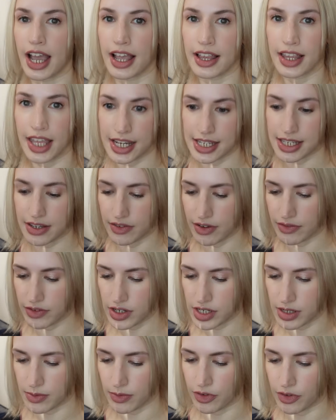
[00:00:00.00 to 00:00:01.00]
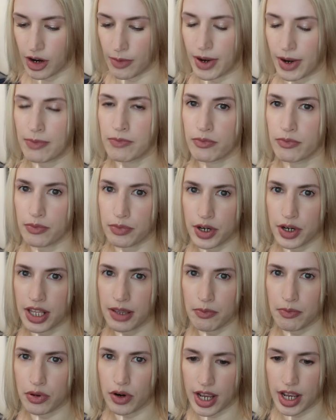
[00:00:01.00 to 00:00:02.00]
Like I said, I've never used it before, but I'm pretty
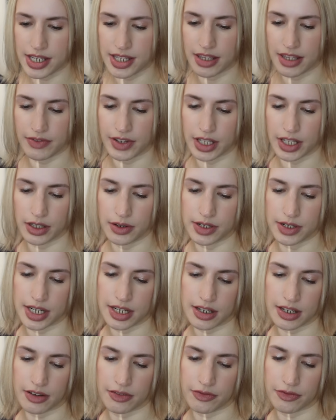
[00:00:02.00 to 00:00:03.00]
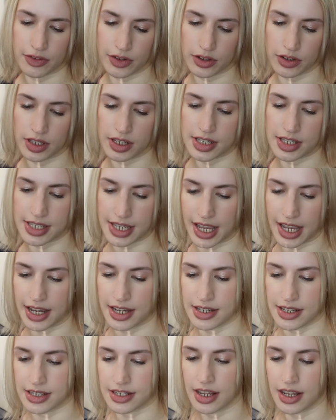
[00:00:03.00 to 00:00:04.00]
impressed that they've included a
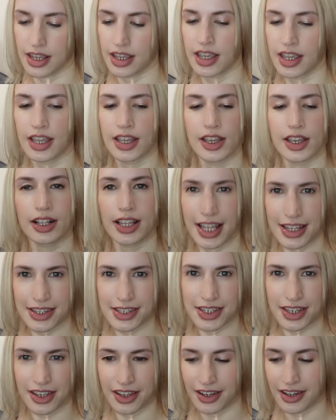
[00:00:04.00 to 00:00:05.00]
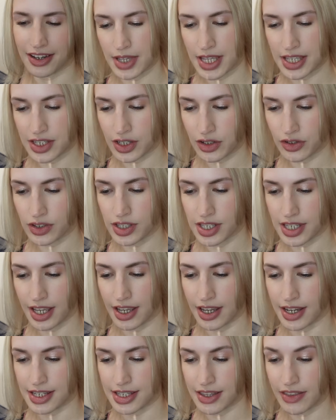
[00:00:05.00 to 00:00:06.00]
full-sized cleanser. It's a good
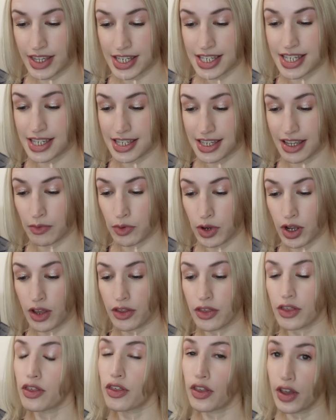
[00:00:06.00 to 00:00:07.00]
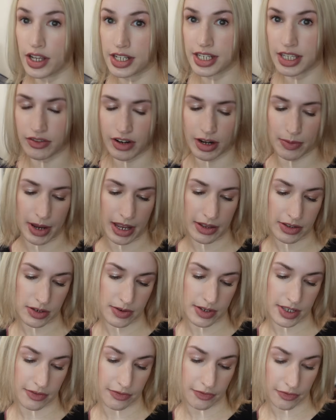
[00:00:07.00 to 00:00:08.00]
size. This is worth £33,
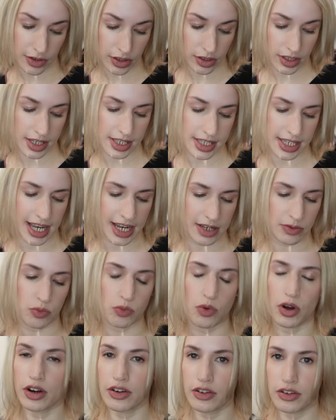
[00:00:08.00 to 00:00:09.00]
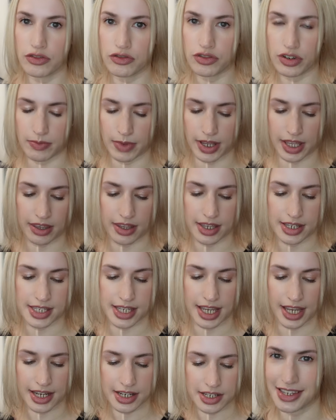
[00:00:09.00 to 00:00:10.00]
so it's the full-size 100ml
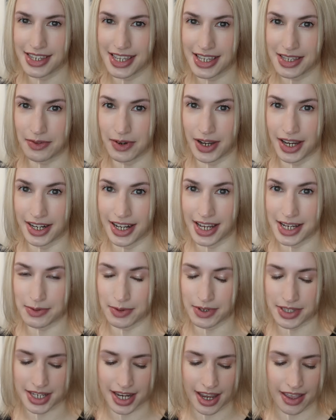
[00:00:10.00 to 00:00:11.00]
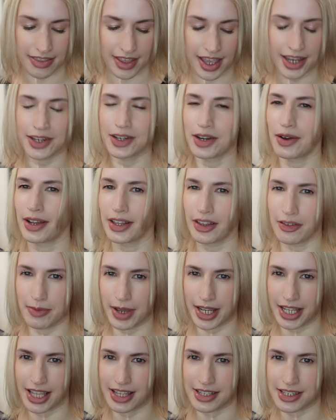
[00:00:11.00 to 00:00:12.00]
size. So that's quite a nice one to get in there. You know I love
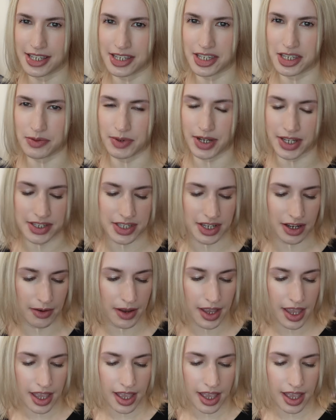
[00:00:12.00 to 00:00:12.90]
my cleansers as well, so